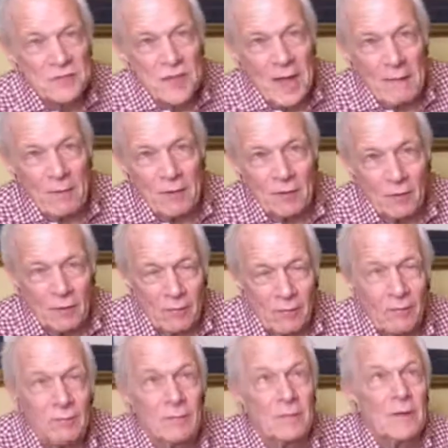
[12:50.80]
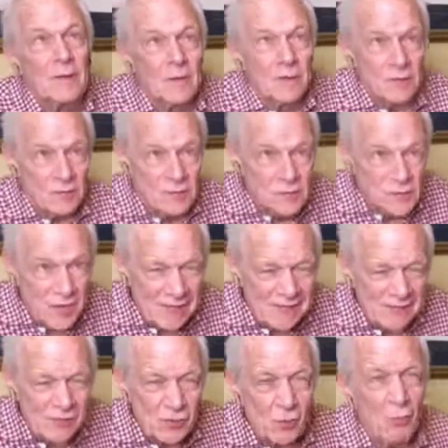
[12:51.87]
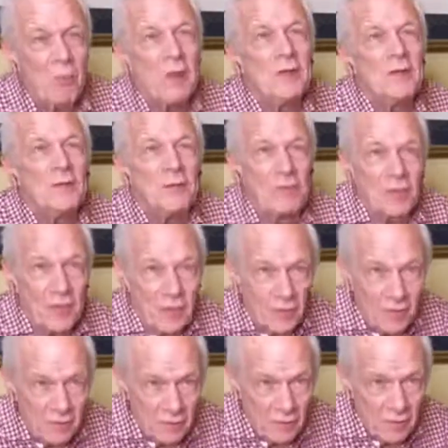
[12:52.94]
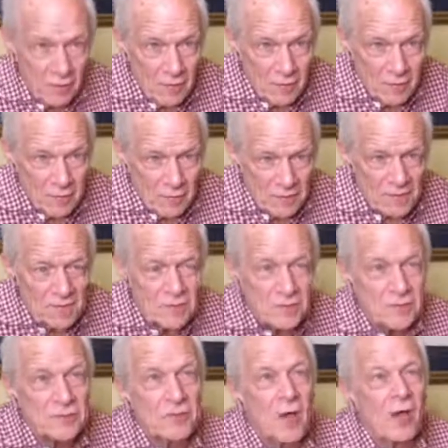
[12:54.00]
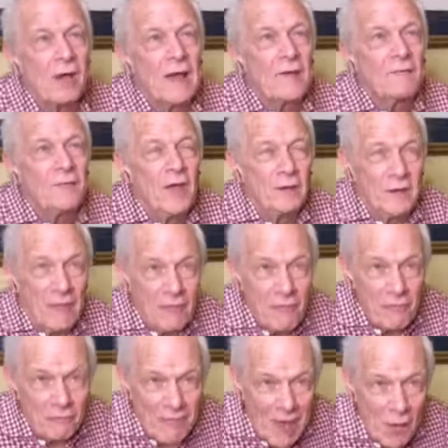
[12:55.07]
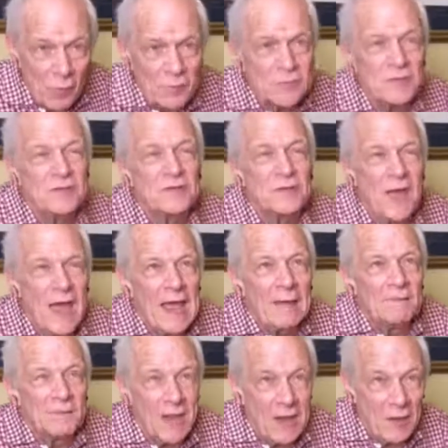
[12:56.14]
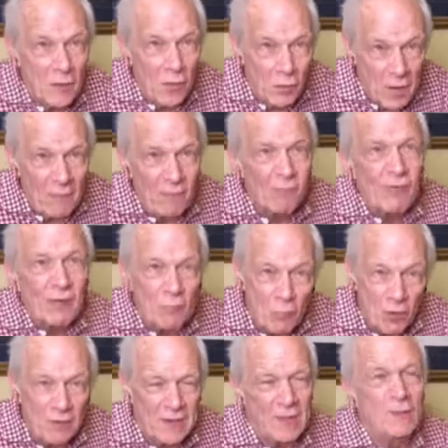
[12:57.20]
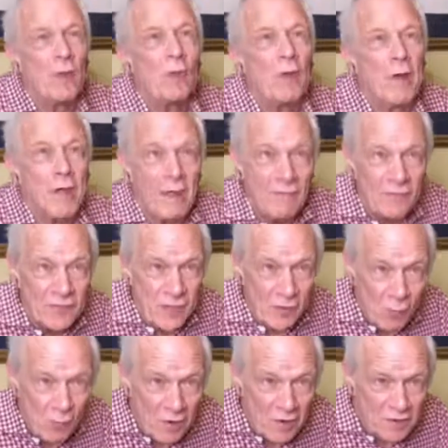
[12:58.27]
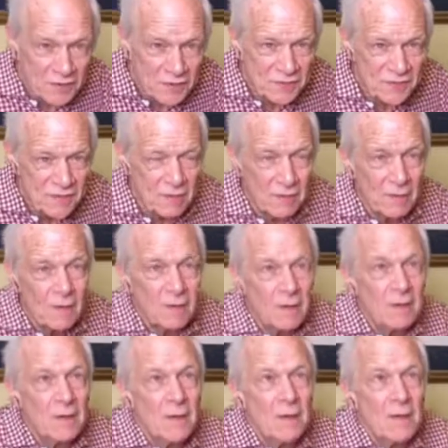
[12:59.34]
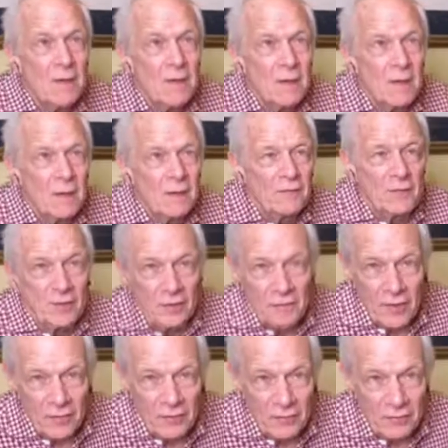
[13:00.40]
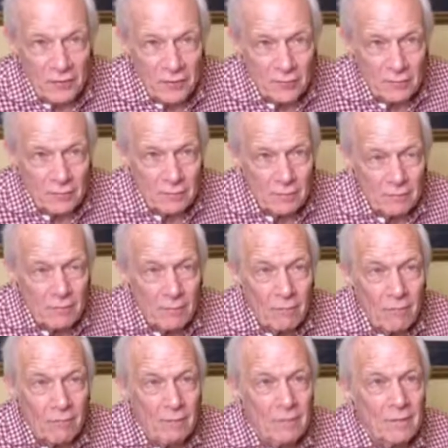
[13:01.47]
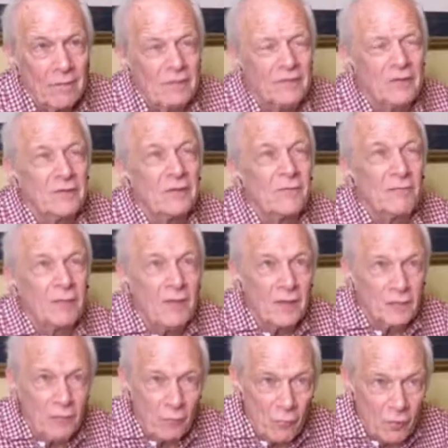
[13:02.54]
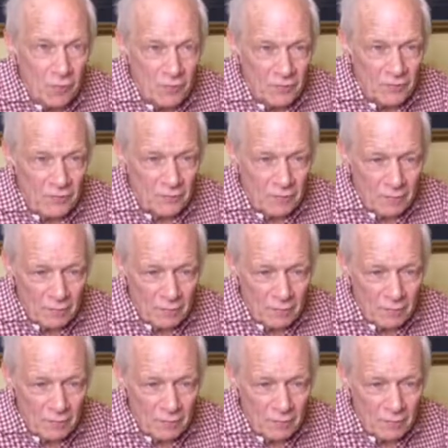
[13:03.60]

comical. Just when you think this is a song I've done 1,000 times, I know every word, I know where everything works, until it doesn't, until you forget the words.